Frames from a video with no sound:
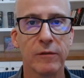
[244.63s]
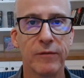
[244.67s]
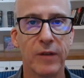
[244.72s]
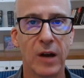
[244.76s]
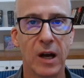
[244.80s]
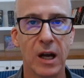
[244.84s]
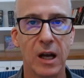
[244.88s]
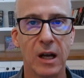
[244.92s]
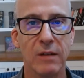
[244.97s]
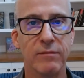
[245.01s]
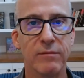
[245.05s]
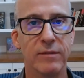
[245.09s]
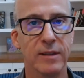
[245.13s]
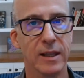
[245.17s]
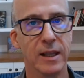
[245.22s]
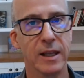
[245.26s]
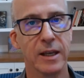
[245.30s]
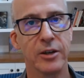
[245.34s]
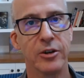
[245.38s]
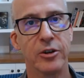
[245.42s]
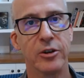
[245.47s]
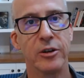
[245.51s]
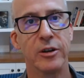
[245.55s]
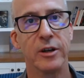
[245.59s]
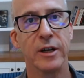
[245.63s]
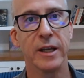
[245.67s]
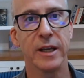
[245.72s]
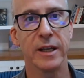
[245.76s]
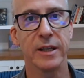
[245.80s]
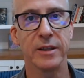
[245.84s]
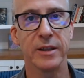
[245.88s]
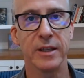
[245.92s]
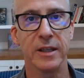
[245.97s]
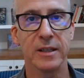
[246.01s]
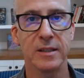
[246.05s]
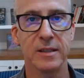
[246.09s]
5 later
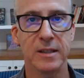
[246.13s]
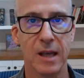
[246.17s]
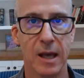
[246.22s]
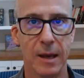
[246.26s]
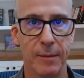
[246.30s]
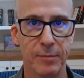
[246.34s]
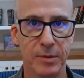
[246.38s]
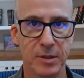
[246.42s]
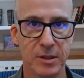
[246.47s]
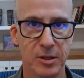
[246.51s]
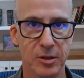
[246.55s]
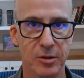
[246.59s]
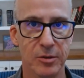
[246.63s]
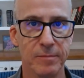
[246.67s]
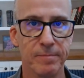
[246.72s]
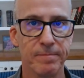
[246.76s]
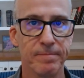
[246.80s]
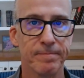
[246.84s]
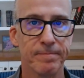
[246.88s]
in this episode.